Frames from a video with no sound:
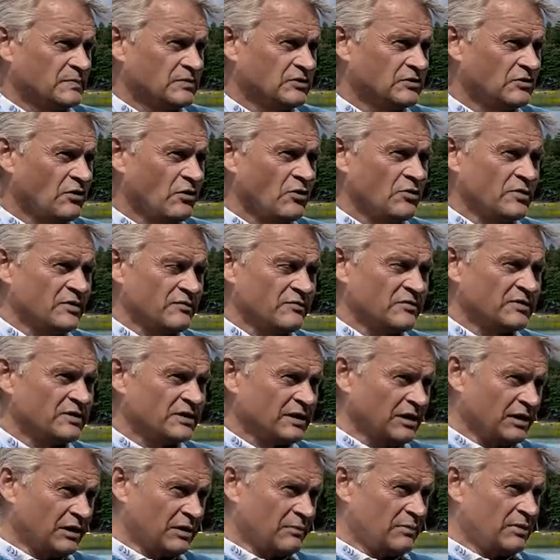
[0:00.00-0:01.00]
So if we
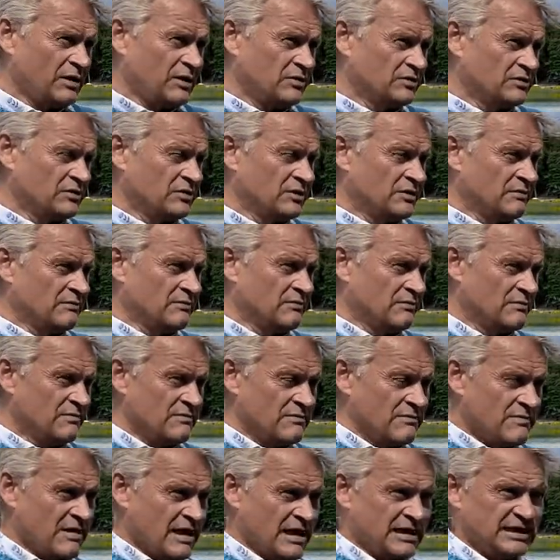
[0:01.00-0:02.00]
think about the
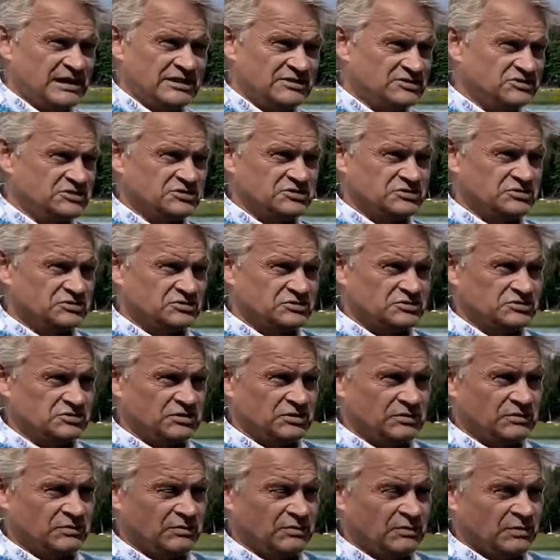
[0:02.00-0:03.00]
energy
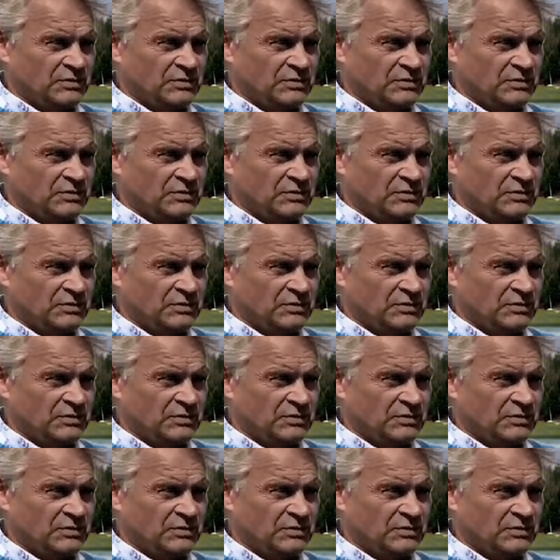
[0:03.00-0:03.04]
system,